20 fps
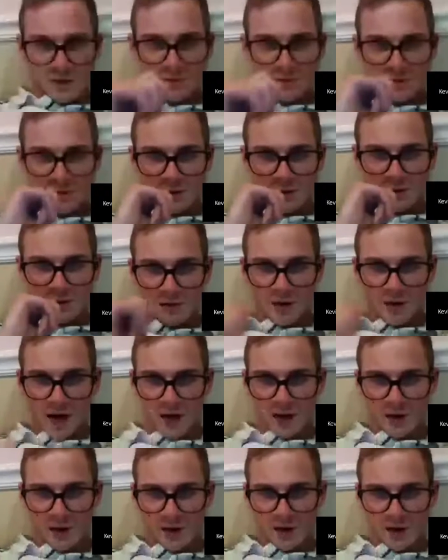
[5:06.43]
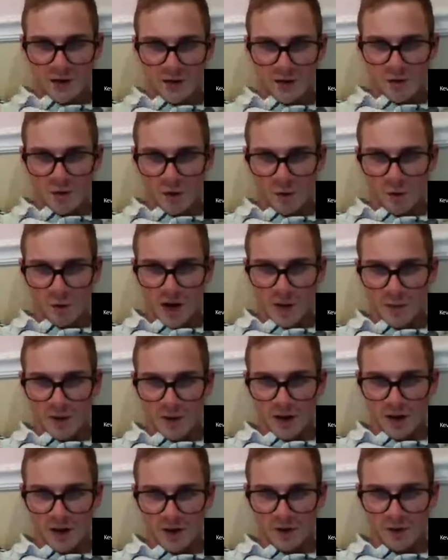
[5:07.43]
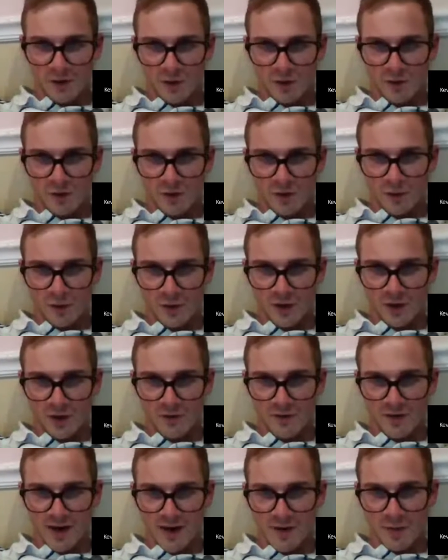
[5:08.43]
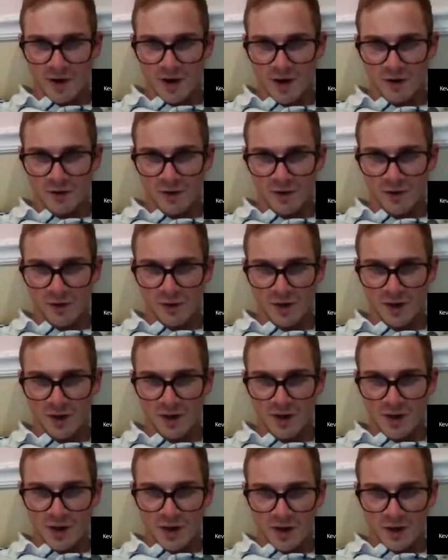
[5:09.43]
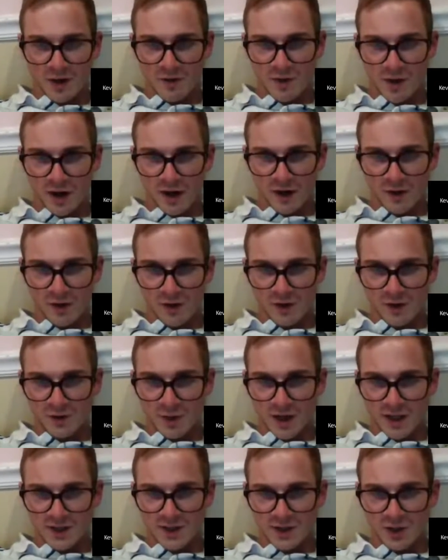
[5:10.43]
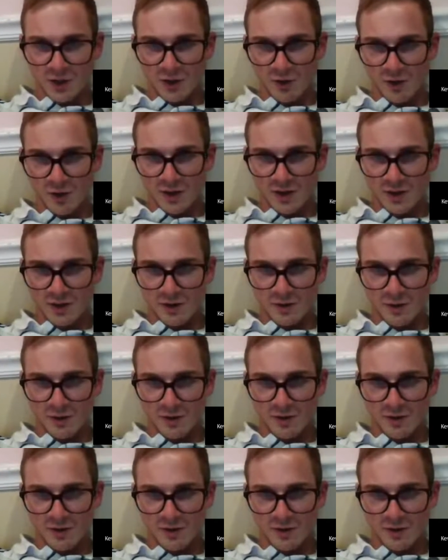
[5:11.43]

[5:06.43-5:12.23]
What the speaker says: dividing the 4 pi by under over 3 and 5 pi over 3, dividing those by 2 gets you.